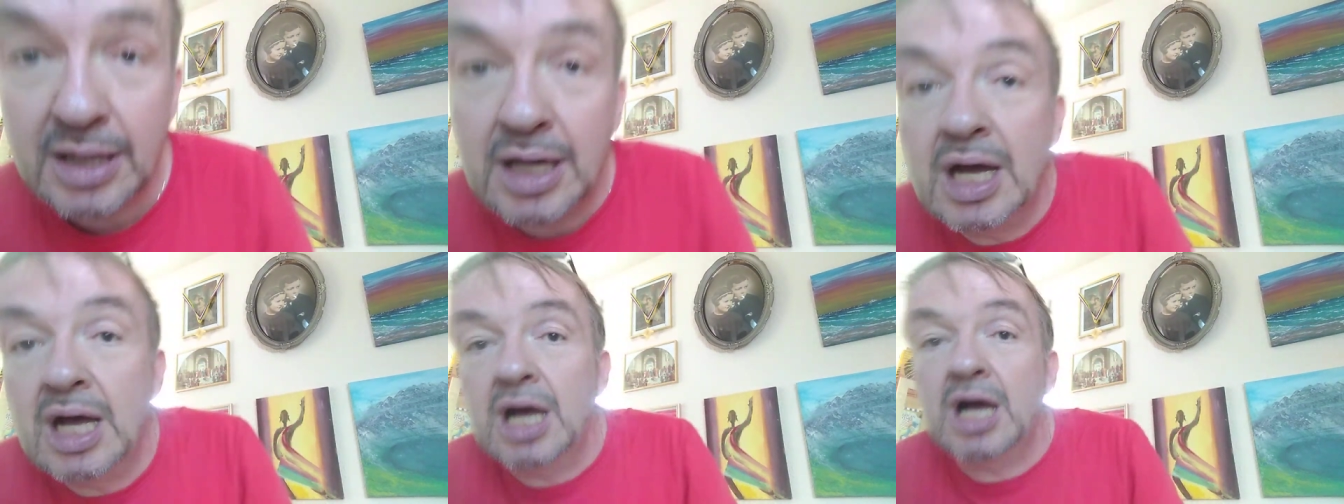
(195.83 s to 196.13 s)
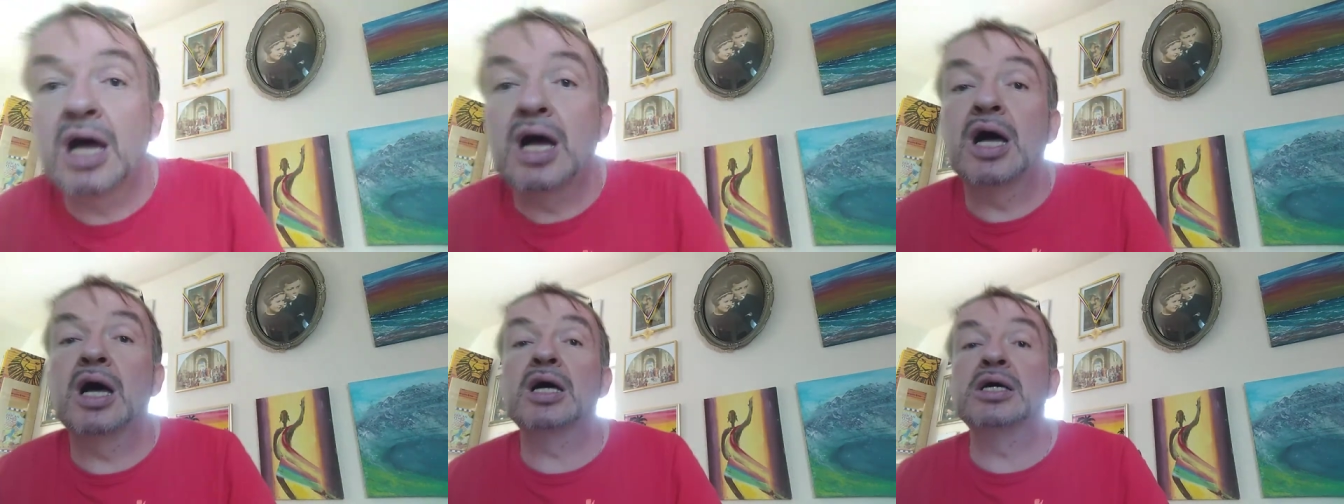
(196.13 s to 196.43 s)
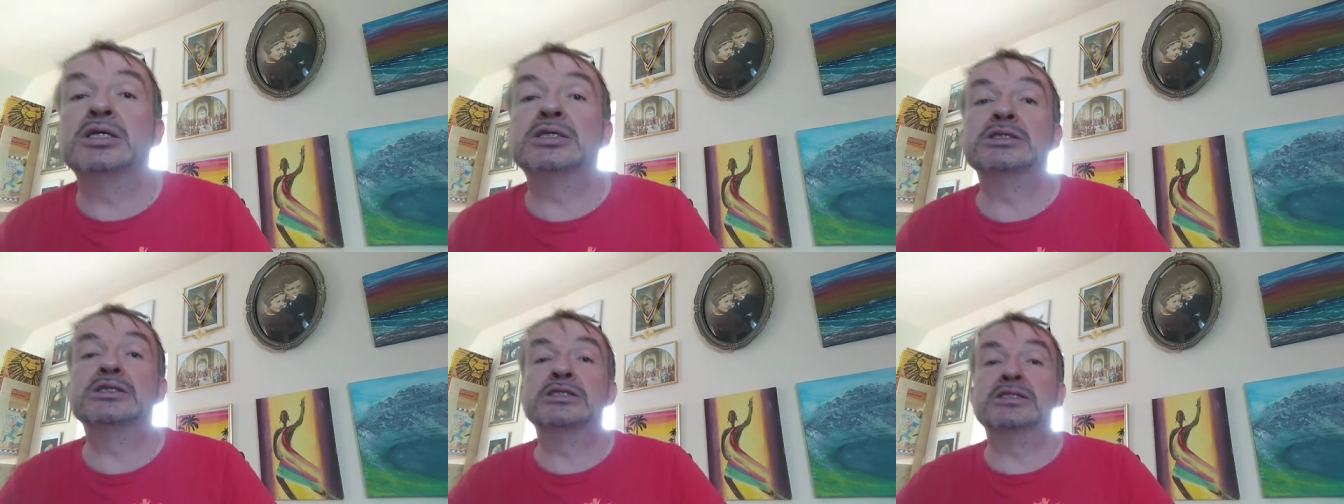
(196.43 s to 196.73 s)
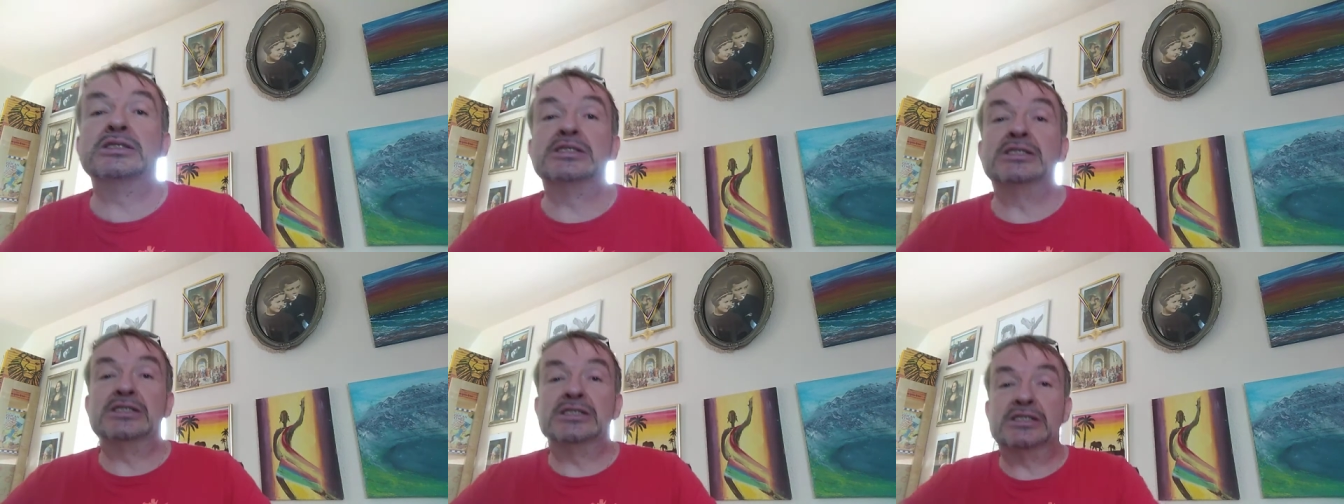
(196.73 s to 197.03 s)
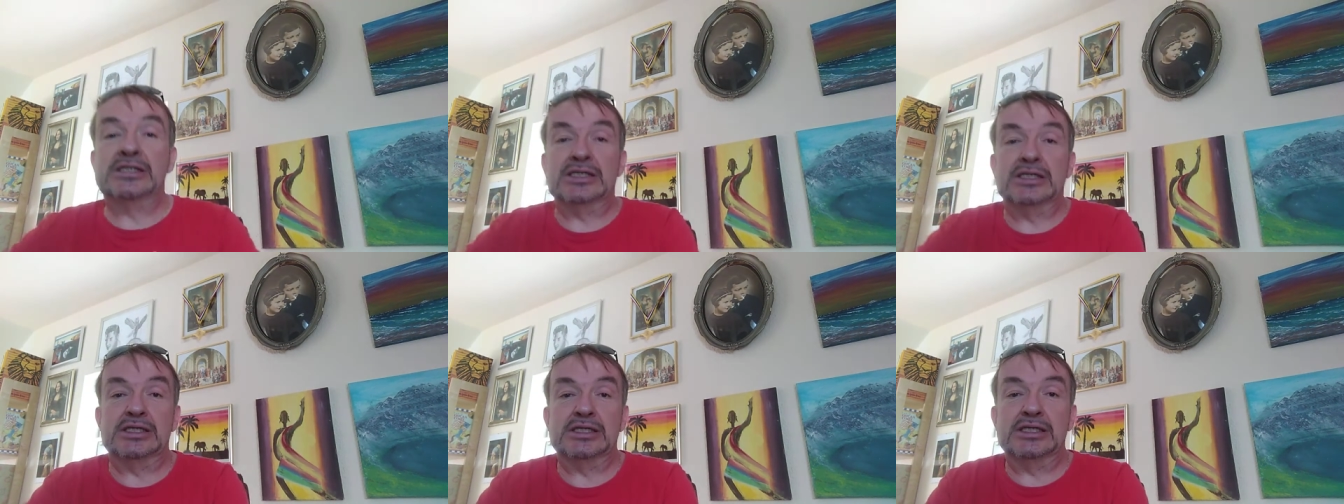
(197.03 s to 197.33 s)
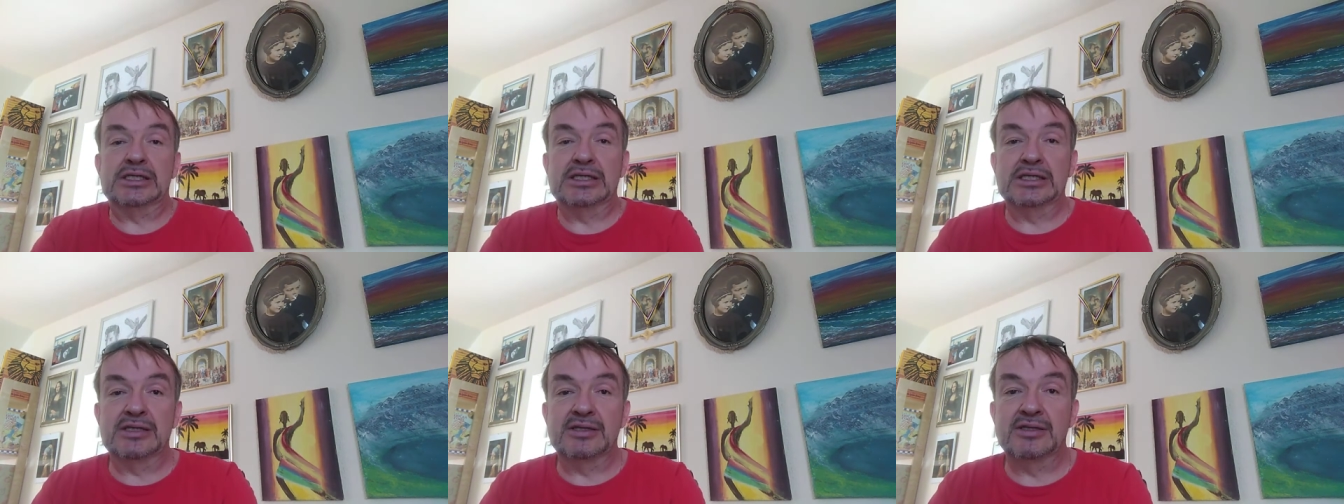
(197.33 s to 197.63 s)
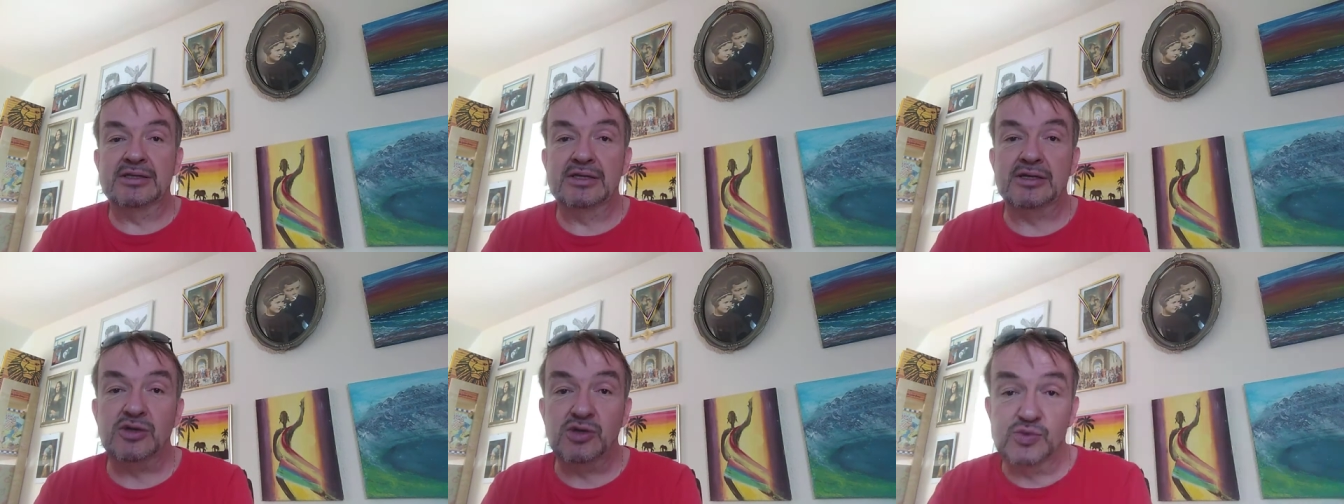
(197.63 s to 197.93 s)
Uh, Uh,
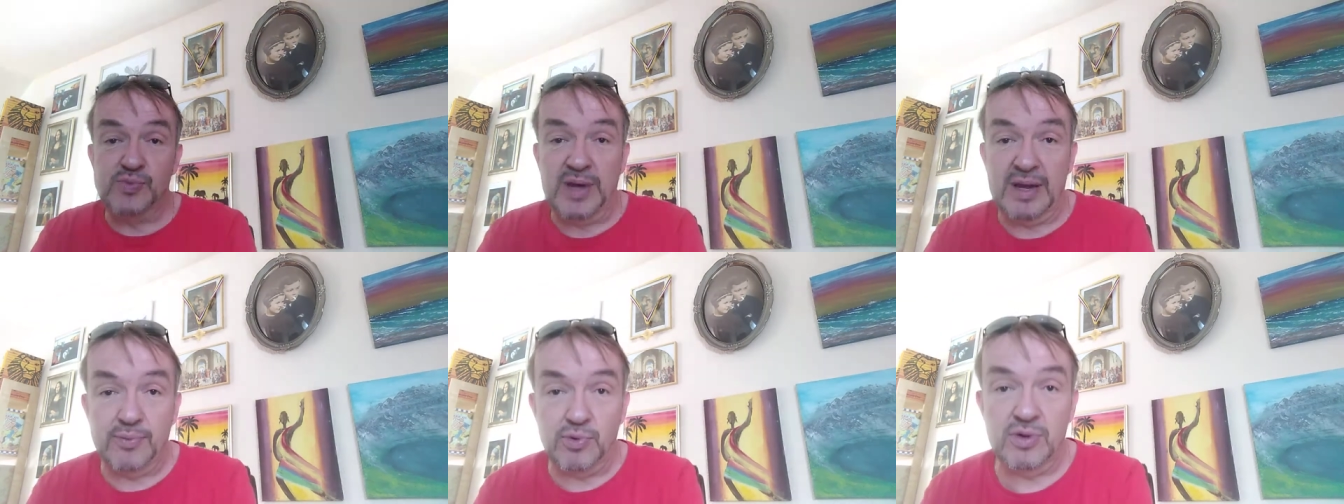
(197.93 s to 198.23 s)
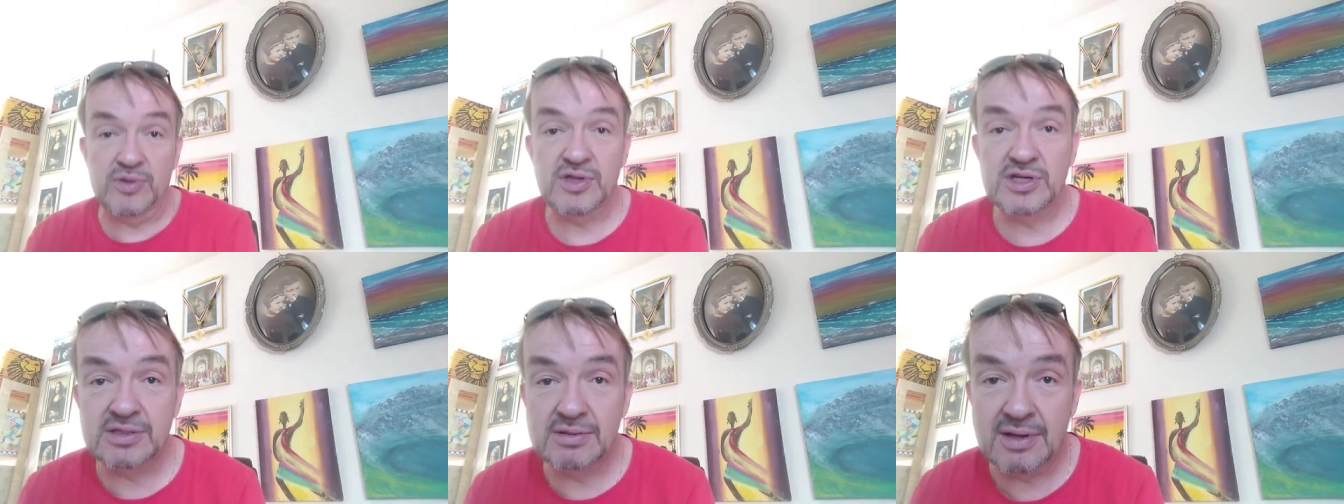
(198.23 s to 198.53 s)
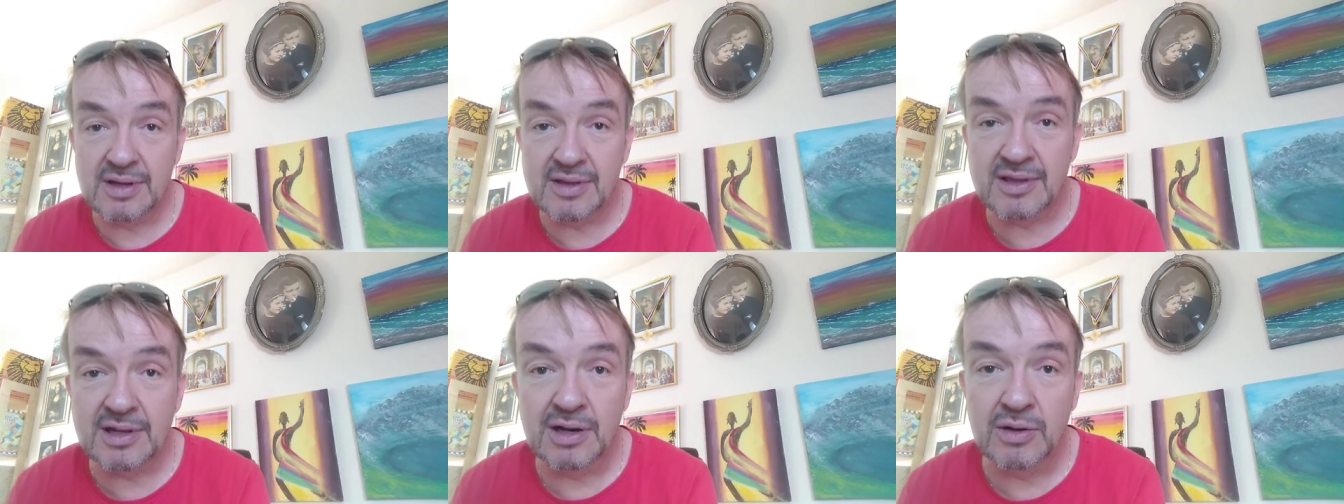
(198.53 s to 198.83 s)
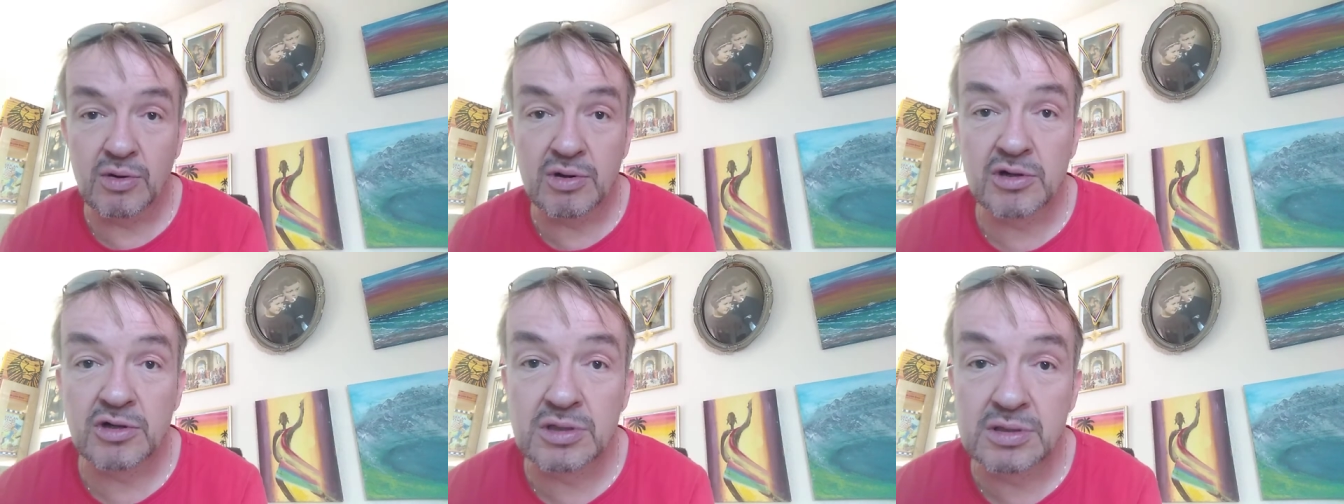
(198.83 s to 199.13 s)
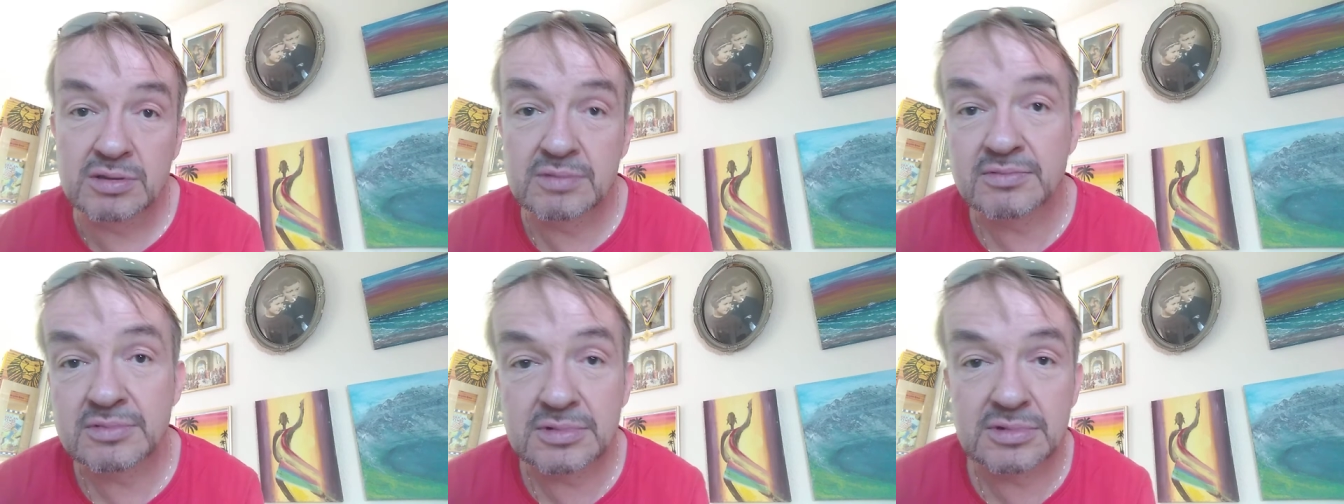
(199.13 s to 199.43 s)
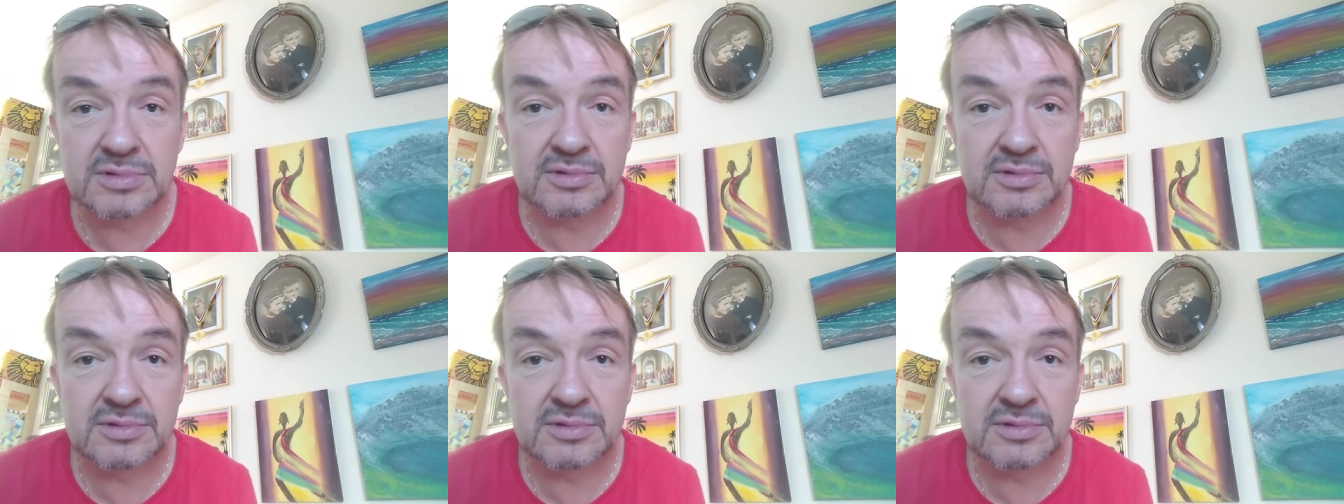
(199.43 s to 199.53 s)
the newspaper in the, in the local